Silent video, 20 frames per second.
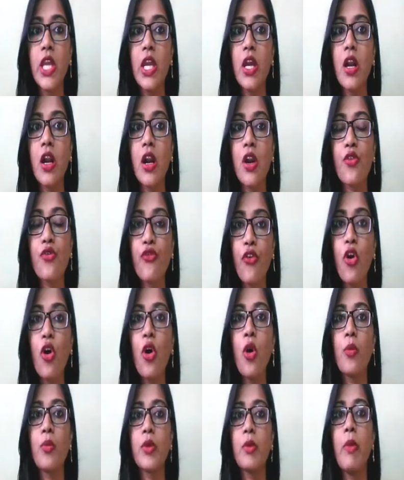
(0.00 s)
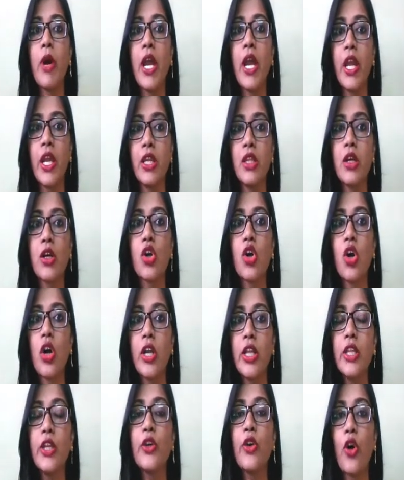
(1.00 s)
are formed by the
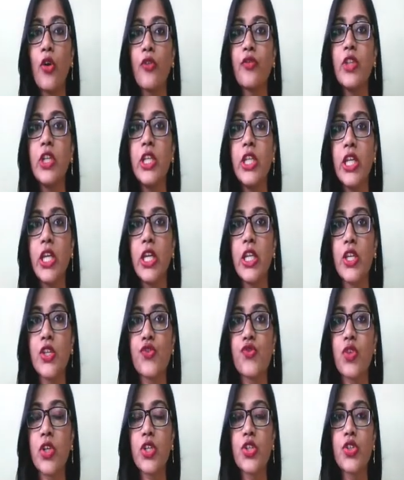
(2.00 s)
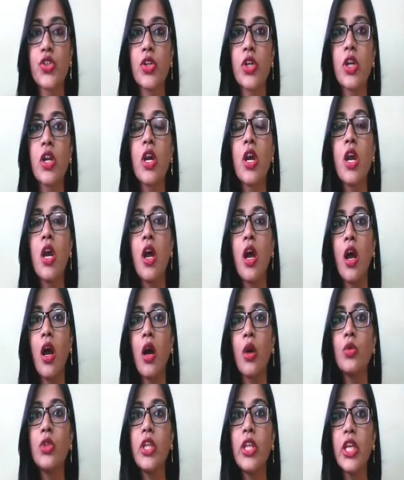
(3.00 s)
coiling of the DNA structure,
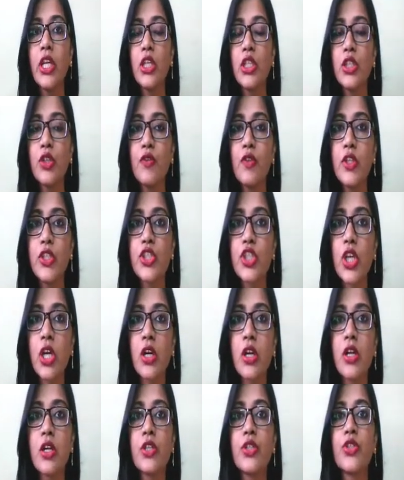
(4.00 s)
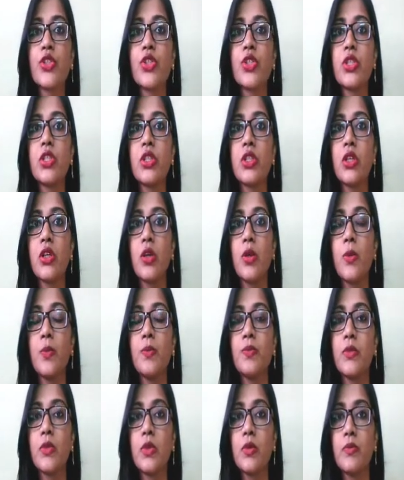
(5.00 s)
how the negatively charged
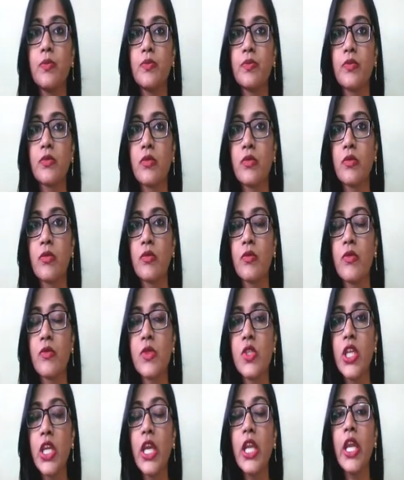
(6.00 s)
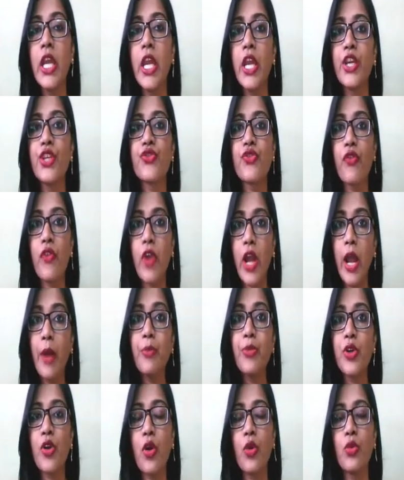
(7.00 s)
DNA is
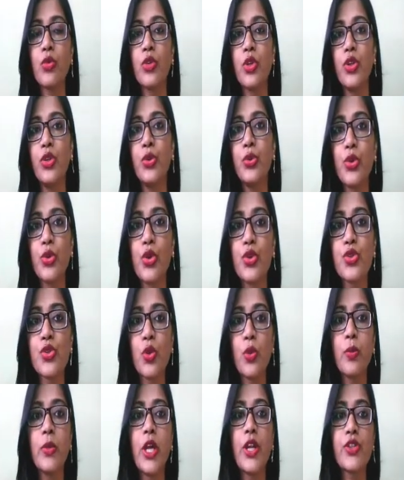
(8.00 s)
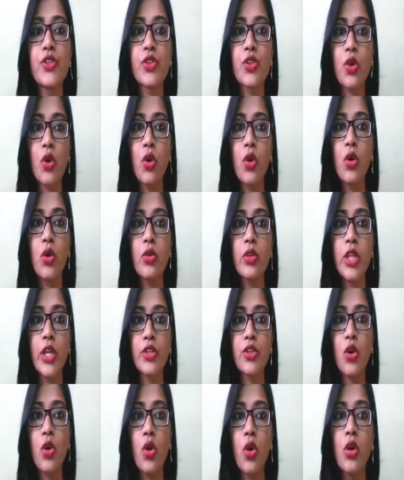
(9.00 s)
wrapped around the nucleosome. That
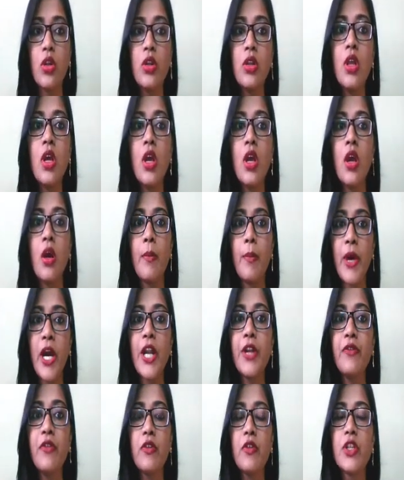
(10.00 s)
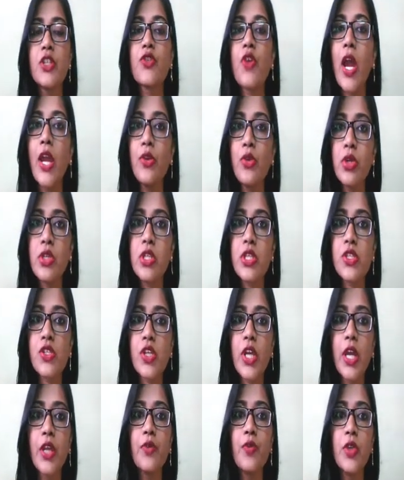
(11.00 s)
all part we will try to
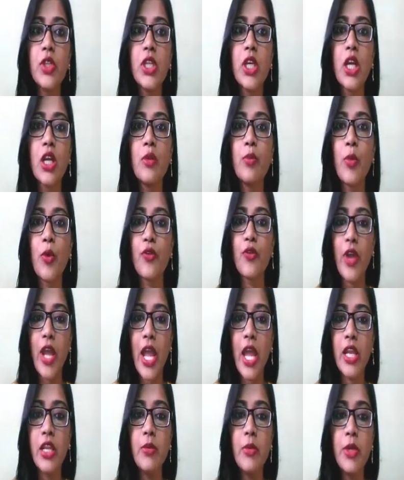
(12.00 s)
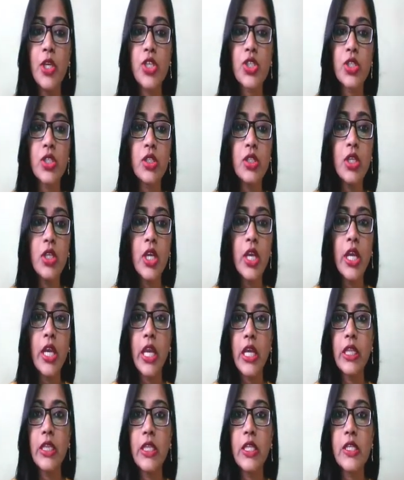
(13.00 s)
understand with the help of animation
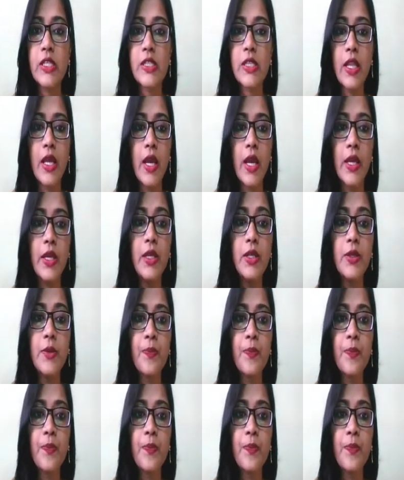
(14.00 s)
in this slide.